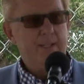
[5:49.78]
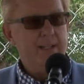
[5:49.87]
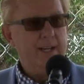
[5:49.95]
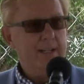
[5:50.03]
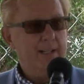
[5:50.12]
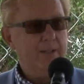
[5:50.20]
in
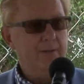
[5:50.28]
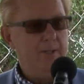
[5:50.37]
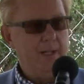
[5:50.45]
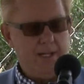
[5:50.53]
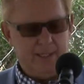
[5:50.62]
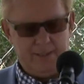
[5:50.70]
92
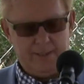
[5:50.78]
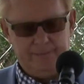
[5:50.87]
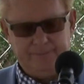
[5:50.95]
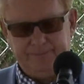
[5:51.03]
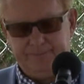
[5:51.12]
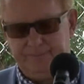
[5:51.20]
days.
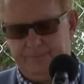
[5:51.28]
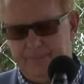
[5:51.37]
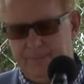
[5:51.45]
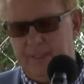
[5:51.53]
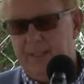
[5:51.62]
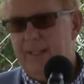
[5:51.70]

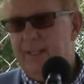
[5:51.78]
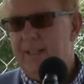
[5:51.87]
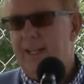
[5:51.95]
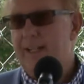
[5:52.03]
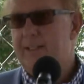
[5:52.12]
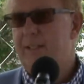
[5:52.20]

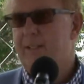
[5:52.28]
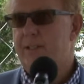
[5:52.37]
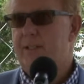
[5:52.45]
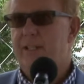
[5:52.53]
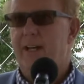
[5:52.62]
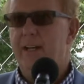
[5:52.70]
That's a
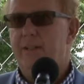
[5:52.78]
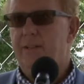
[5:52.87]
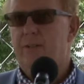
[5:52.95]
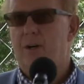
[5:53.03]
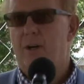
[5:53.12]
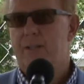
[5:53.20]
societal
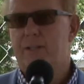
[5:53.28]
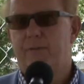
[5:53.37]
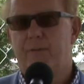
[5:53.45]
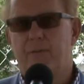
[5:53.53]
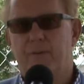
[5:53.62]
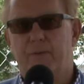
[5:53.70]
cost
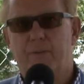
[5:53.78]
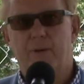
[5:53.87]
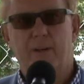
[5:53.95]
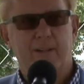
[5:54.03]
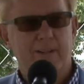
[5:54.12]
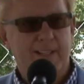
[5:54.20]
of over
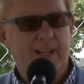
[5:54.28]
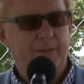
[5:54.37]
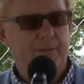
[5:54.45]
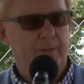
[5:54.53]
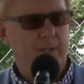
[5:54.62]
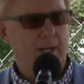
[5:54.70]

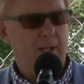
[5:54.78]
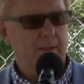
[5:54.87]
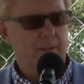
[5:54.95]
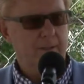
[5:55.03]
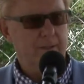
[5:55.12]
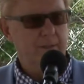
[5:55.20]

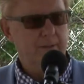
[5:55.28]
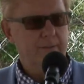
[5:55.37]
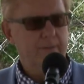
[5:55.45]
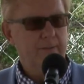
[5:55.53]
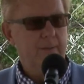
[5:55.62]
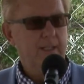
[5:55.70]
$400,000
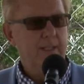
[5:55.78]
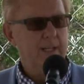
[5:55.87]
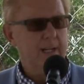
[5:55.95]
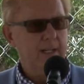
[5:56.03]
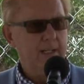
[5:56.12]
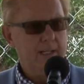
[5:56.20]
in
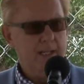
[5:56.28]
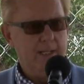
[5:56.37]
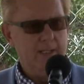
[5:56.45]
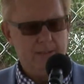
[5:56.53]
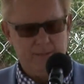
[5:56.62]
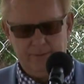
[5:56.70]
90
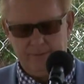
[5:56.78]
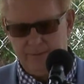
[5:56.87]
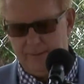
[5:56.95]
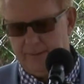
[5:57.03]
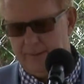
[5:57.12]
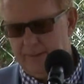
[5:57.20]
days.
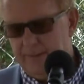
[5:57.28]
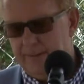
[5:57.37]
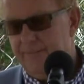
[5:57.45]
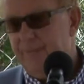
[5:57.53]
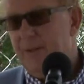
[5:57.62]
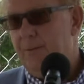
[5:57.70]

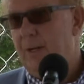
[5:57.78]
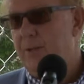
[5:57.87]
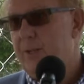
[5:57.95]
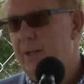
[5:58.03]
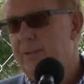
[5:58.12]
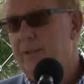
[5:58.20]
While
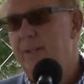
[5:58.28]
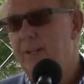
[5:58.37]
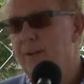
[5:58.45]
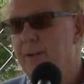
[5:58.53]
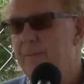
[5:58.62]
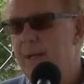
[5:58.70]
sheltered, he only